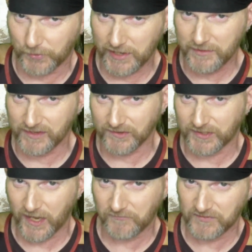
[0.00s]
brand in
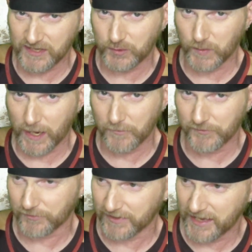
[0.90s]
72
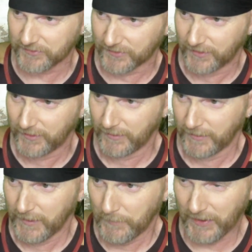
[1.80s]
hours or less
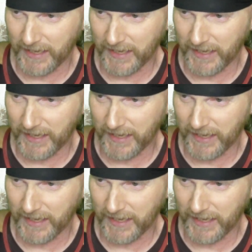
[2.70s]
by